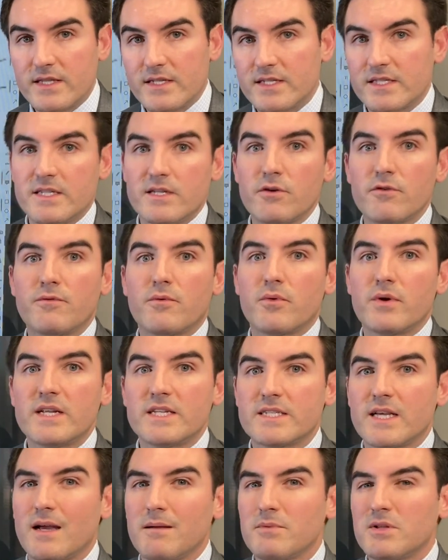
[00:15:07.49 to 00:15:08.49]
These Neo40
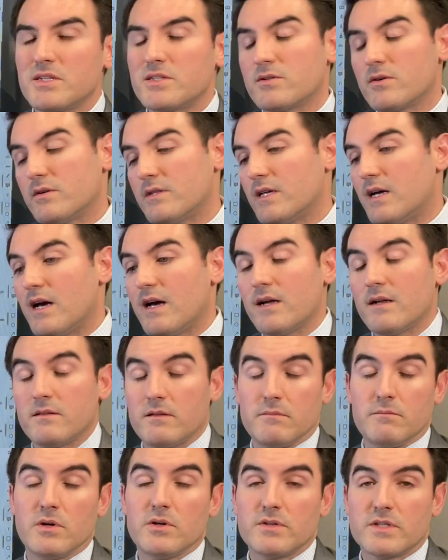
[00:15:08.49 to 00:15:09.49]
tablets are
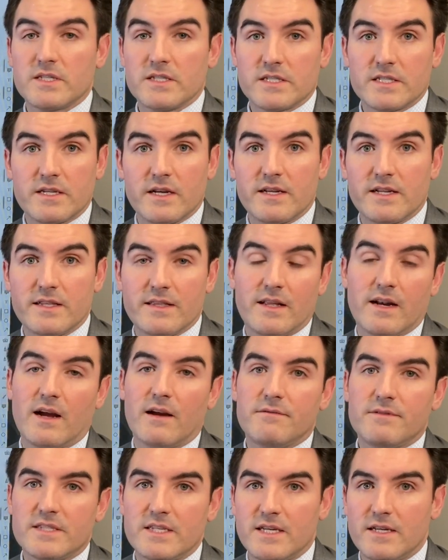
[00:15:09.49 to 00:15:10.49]
the most studied that
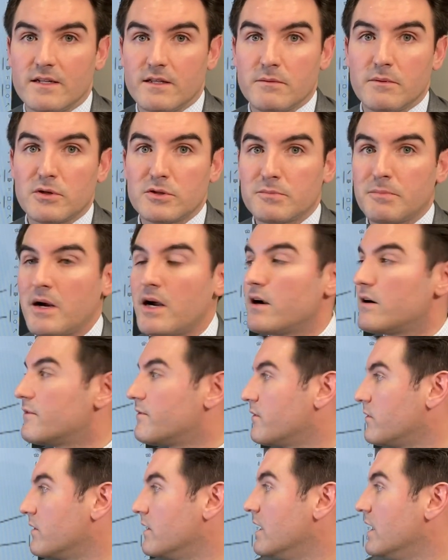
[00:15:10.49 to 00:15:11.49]
I've seen and the most
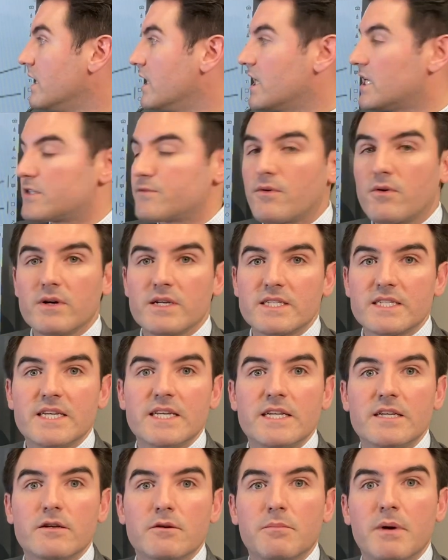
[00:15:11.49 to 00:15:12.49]
powerful as far as
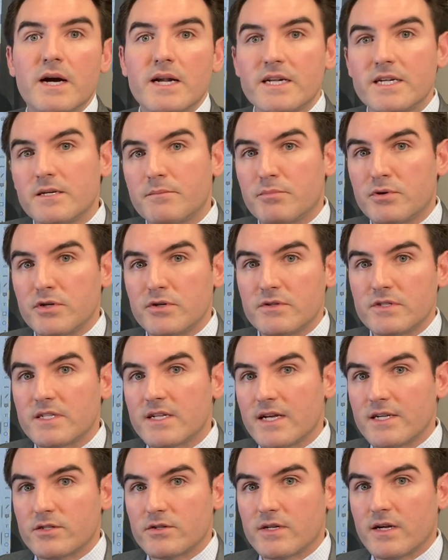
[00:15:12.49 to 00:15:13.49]
getting your body to produce
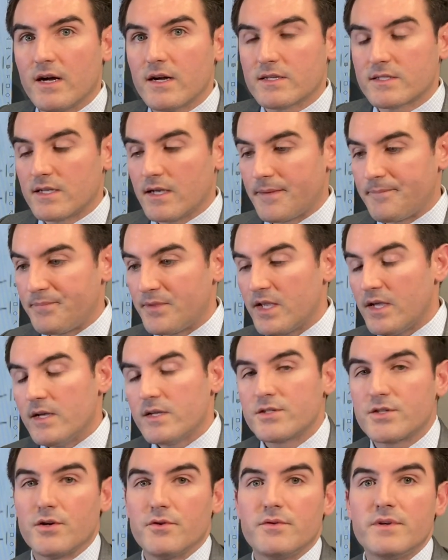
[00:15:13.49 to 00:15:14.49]
nitric oxide.
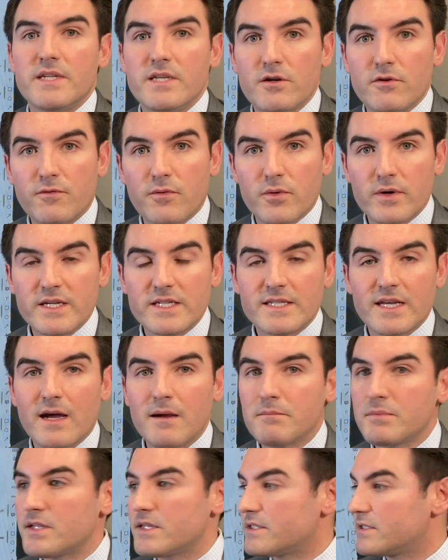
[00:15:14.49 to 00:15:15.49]
So Neo40
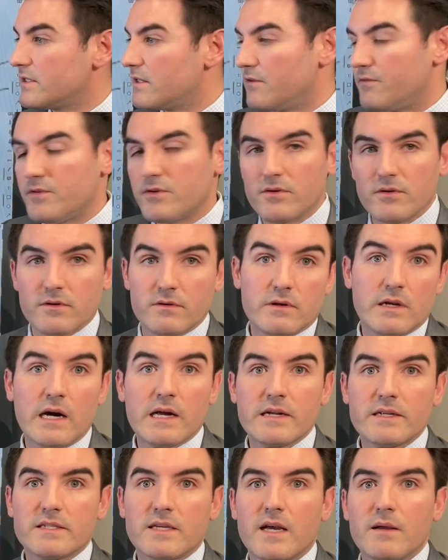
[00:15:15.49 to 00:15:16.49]
tablets, if you're
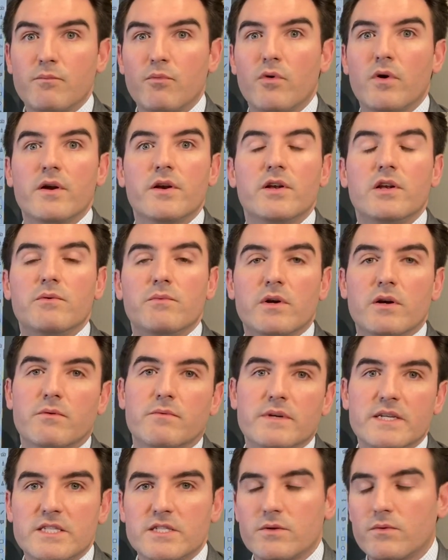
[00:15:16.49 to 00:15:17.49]
not a type 1 and you want to
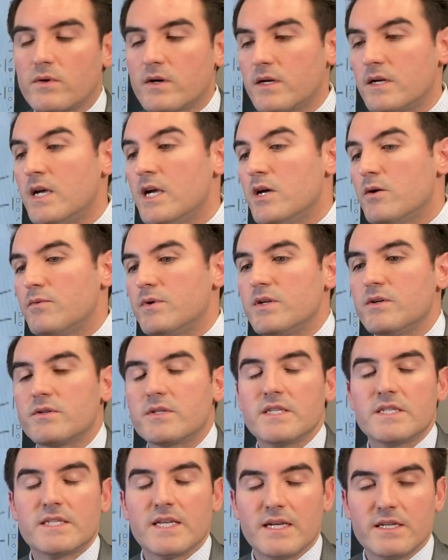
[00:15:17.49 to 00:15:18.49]
restore it, we
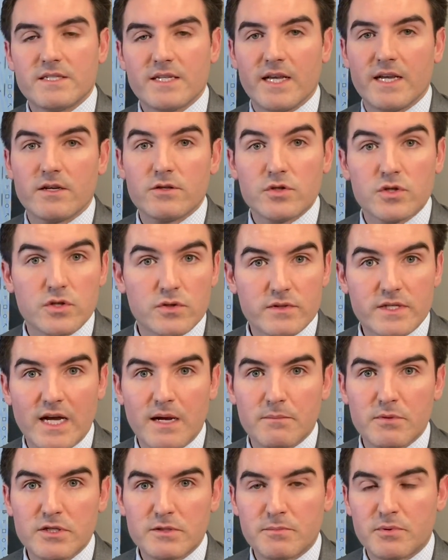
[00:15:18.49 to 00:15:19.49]
usually say take 2
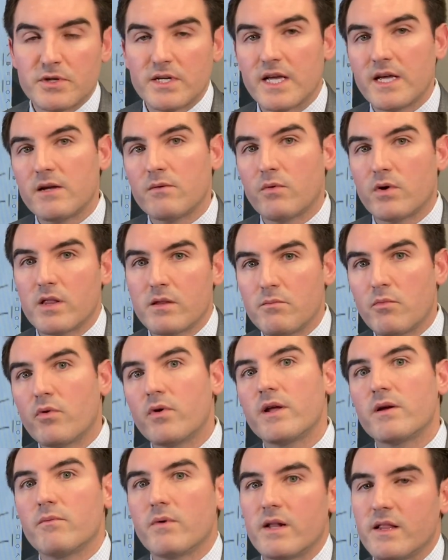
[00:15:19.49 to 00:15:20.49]
tablets per day, one in the
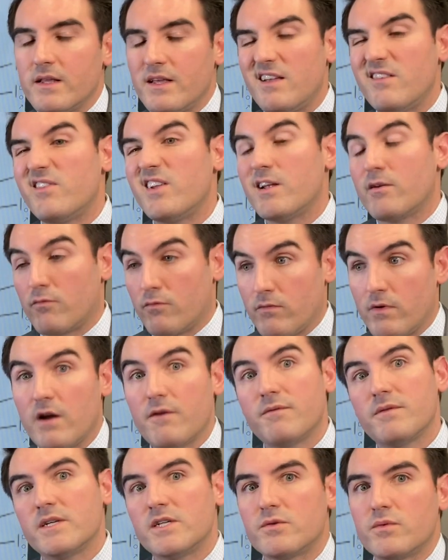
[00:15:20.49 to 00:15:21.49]
morning, one in the evening,
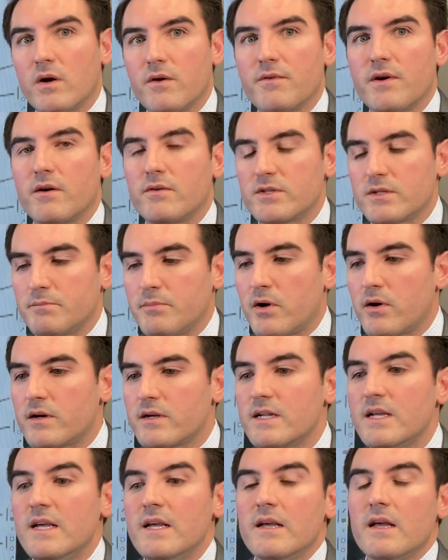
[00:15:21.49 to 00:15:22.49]
roughly 12 hours
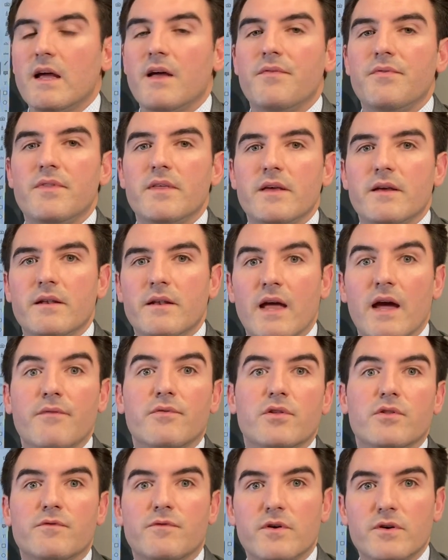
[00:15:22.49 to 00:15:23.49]
apart, and then
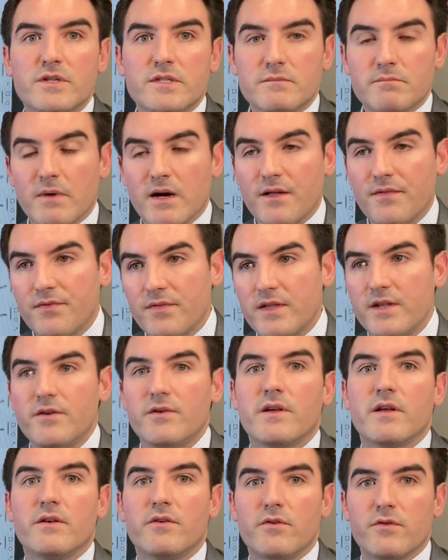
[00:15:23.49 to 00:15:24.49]
after the first month, then you
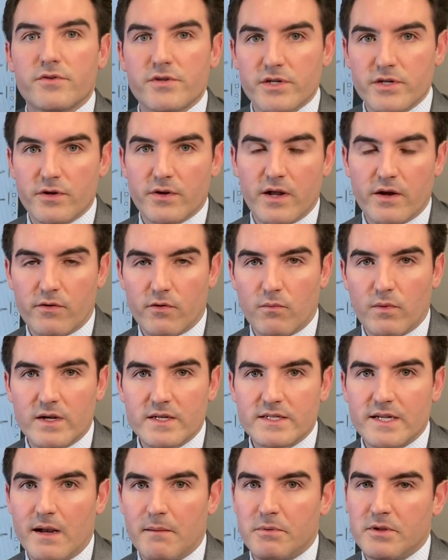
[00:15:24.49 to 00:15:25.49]
can usually go down to
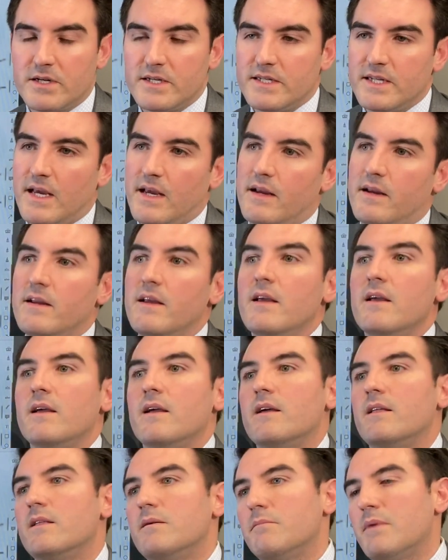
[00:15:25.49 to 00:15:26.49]
1 tablet a day,
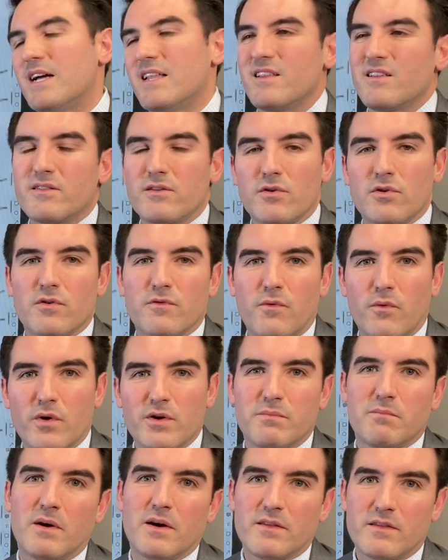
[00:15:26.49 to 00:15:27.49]
and then by the 3rd or
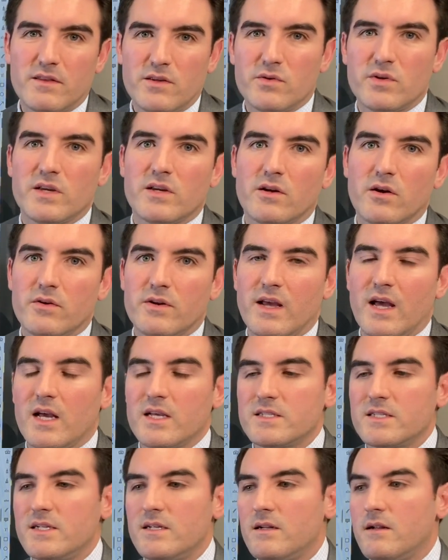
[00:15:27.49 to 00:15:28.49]
4th month, you can go to
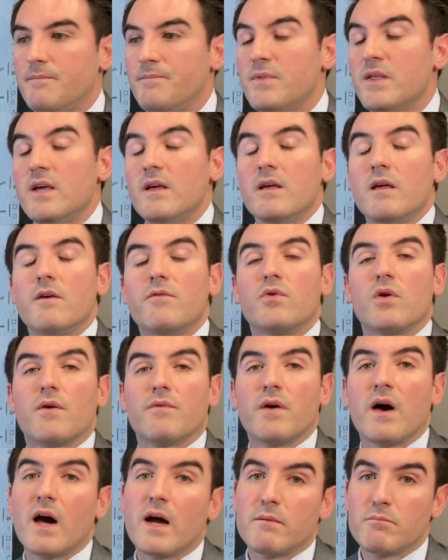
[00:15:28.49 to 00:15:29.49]
as needed. If you have
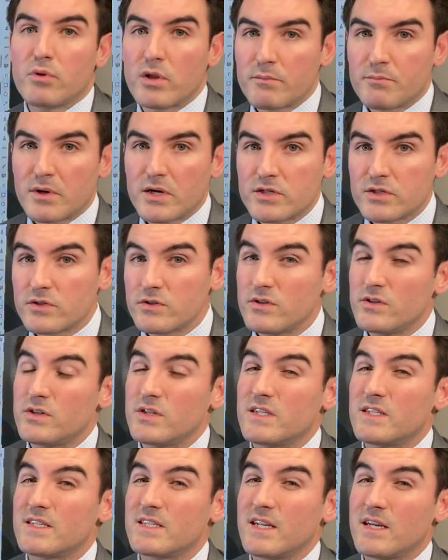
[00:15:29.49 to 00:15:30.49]
high blood pressure, you
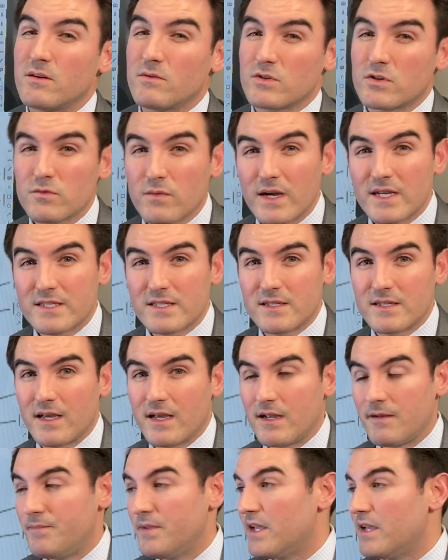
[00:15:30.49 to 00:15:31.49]
should stay on twice a day,
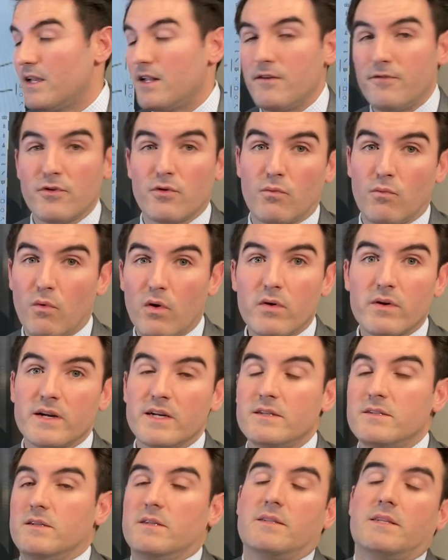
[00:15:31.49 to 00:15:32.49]
and if you're
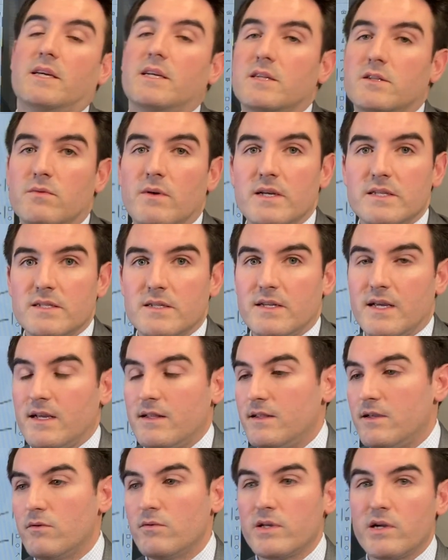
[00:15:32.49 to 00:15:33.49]
worried, just take it twice a day.
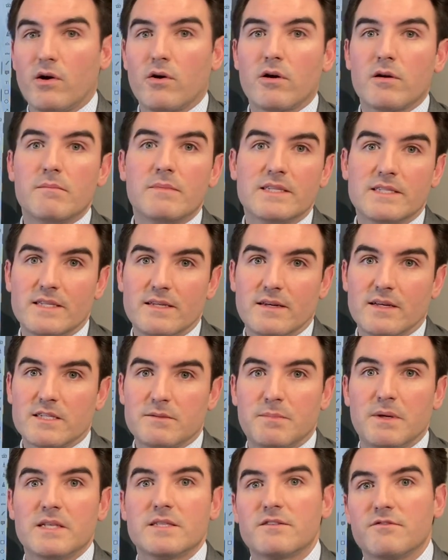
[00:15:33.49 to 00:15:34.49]
The only harm is the
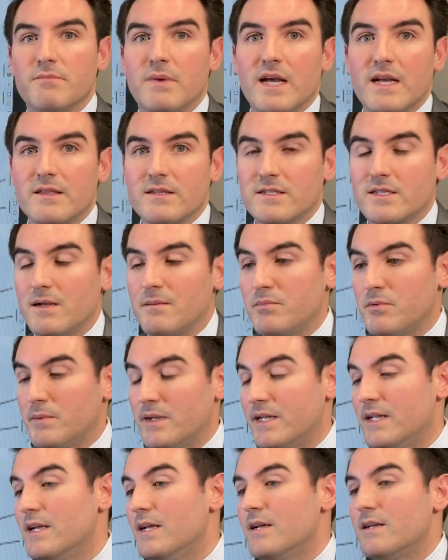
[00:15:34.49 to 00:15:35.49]
expense of buying the
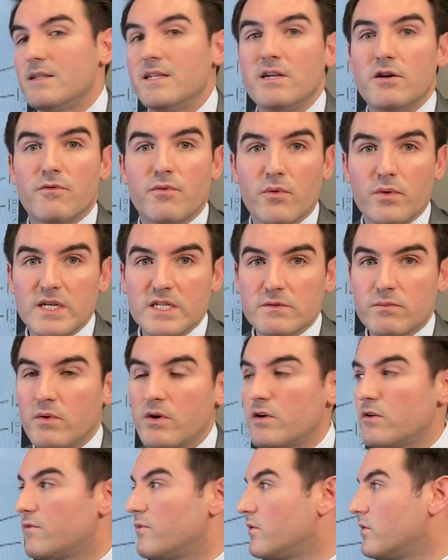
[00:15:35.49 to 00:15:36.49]
supplement. Neo40 is
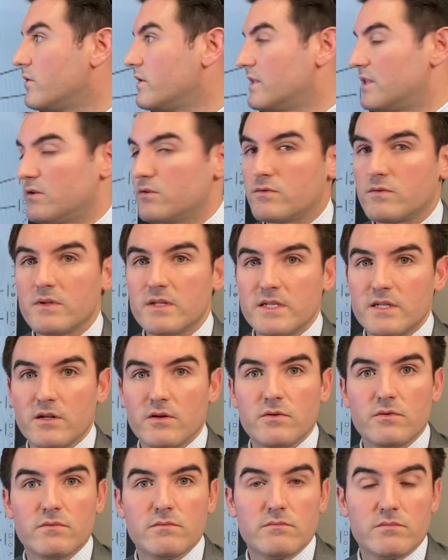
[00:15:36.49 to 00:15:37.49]
wonderful, and there's really
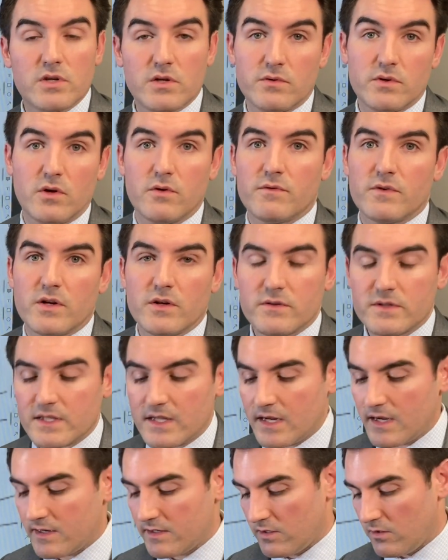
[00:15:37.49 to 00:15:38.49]
no known overdose
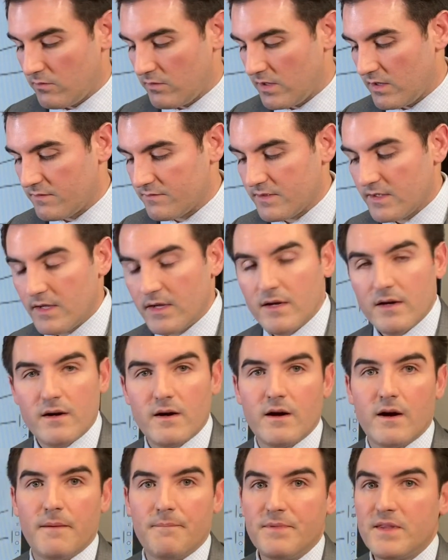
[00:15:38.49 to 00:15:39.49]
that I know of,
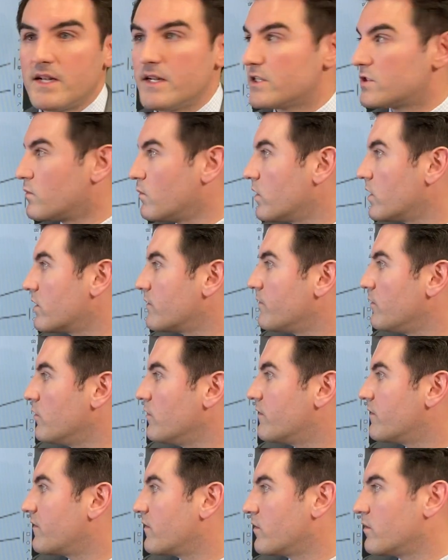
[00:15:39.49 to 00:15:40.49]
and it's
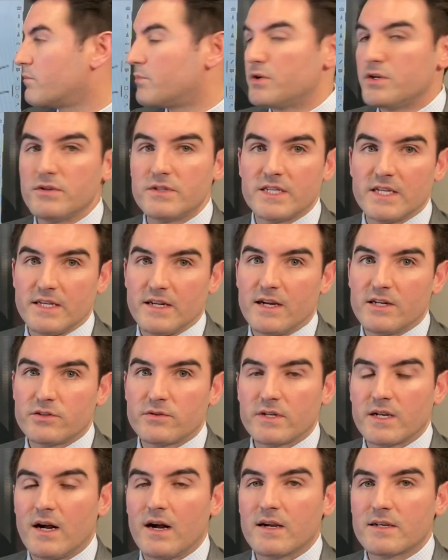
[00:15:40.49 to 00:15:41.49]
wonderful for producing
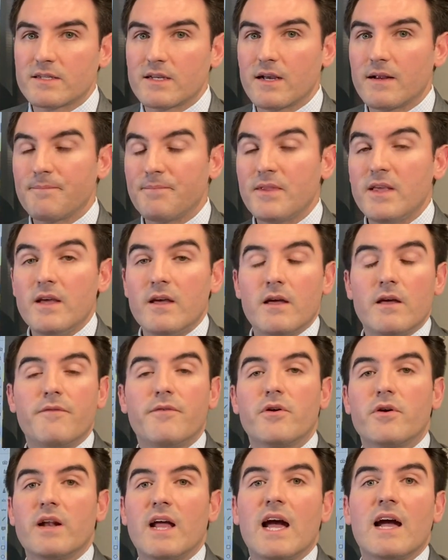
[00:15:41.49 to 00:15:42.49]
nitric oxide. If
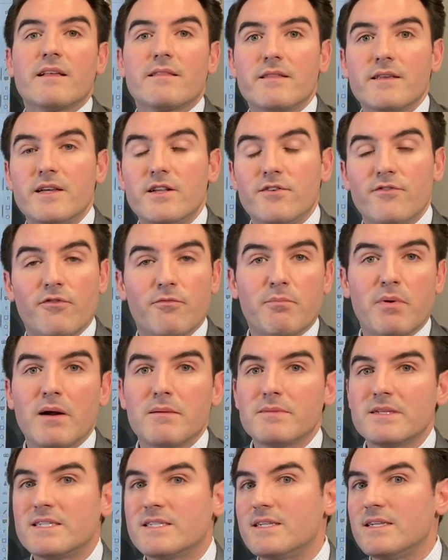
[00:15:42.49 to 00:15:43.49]
you're an athlete, you've
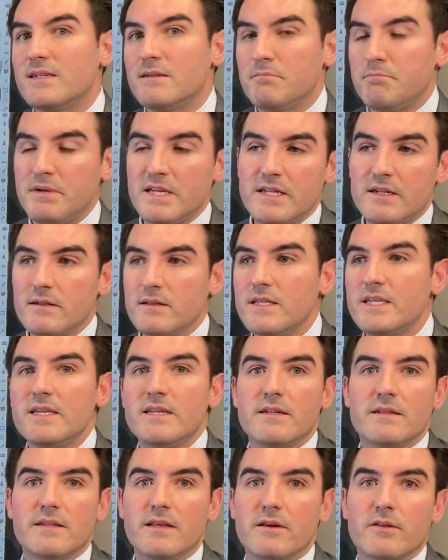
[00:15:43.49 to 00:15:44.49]
probably seen Beet
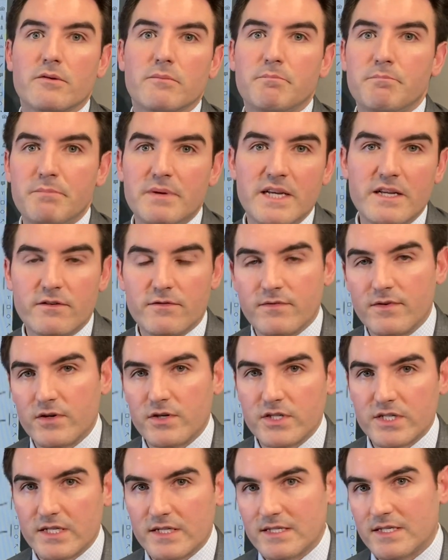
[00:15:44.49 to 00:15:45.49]
Elite and the other beet
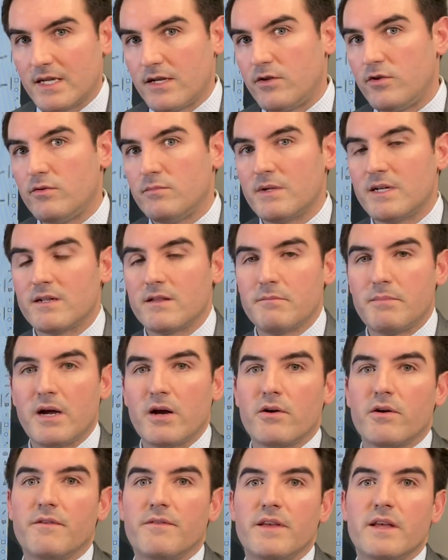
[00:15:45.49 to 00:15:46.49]
versions that Human to the
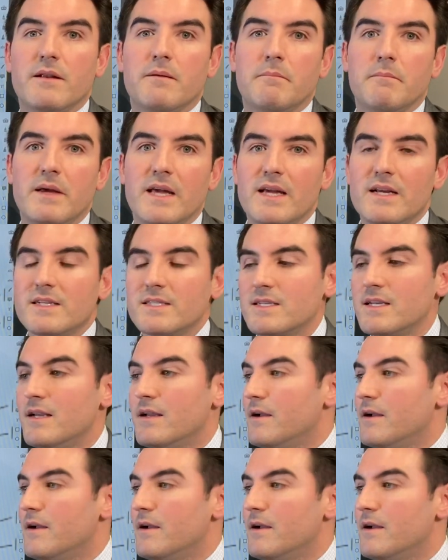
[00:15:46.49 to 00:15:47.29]
Power of N makes.